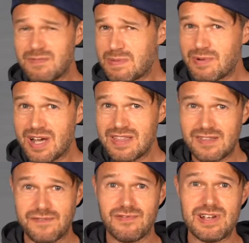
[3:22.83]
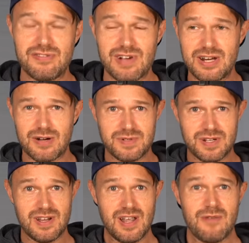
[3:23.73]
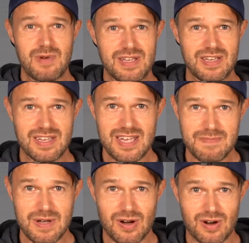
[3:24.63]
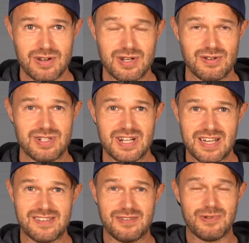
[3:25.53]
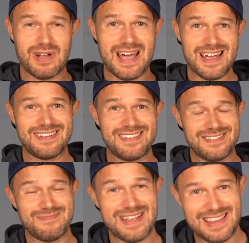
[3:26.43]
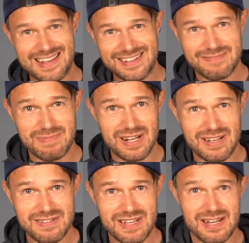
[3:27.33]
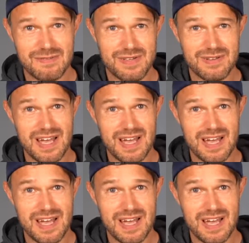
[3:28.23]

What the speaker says: people like this free train option where you can keep it on your chest. We'll add some links below to help you